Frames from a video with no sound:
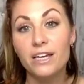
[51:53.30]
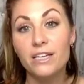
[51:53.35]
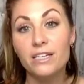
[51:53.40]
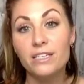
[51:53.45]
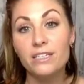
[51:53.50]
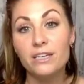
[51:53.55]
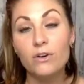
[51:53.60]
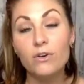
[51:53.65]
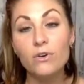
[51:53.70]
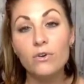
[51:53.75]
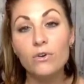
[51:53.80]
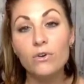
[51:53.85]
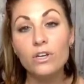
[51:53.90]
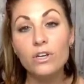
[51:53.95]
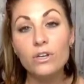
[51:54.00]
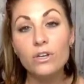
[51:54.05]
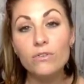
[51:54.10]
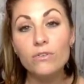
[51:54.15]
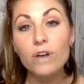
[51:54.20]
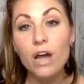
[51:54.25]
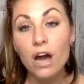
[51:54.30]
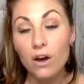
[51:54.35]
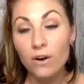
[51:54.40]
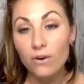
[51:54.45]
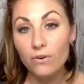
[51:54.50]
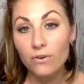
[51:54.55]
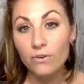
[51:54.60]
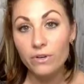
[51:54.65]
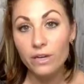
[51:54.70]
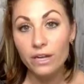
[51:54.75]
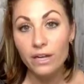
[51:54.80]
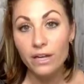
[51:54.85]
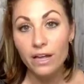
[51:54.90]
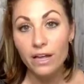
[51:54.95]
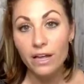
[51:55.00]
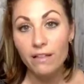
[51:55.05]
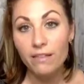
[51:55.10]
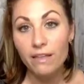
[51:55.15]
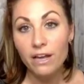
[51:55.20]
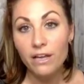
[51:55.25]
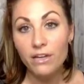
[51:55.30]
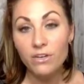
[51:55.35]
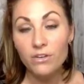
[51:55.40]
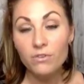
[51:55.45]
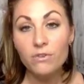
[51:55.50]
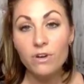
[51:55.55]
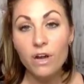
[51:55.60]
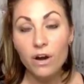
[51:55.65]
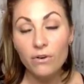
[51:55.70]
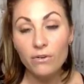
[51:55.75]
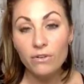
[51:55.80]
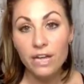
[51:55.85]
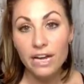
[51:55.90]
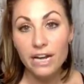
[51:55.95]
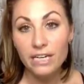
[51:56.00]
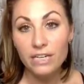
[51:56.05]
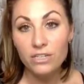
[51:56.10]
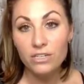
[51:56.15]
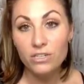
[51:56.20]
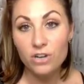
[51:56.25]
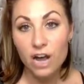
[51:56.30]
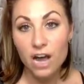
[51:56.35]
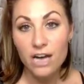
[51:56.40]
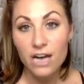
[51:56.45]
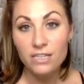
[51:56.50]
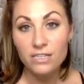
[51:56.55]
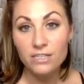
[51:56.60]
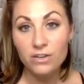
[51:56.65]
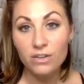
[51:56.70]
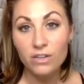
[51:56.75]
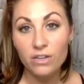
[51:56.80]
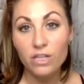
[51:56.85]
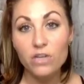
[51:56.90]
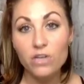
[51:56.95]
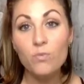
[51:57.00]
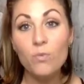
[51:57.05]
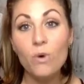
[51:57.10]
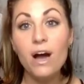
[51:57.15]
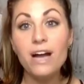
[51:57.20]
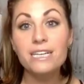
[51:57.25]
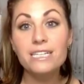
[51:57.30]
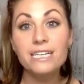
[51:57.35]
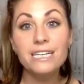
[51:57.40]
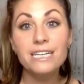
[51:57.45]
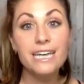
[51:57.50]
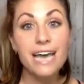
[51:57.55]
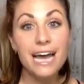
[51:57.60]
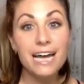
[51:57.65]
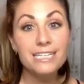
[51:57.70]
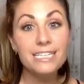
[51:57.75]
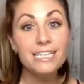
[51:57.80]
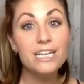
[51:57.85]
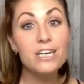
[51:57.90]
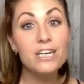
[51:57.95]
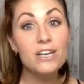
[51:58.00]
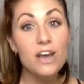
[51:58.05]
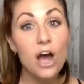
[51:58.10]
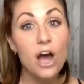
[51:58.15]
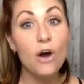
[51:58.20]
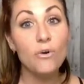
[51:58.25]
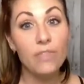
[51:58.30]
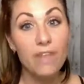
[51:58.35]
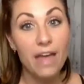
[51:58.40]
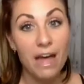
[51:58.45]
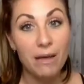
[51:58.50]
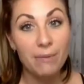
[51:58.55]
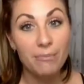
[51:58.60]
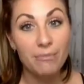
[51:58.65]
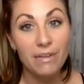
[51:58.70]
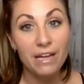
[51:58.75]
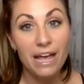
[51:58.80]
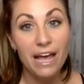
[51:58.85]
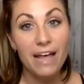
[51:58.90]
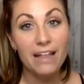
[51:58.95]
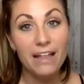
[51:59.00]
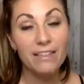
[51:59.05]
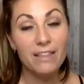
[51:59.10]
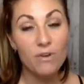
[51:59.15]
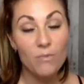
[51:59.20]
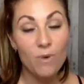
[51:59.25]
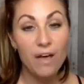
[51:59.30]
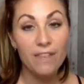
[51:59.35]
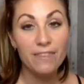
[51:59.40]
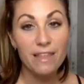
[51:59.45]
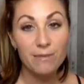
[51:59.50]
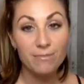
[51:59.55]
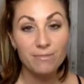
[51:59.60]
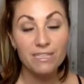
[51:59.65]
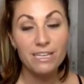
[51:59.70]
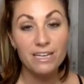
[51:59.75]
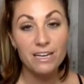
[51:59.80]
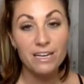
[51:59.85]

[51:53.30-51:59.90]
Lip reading: So who do you know that you know, like, and trust, or that you want to get to know them and you want them to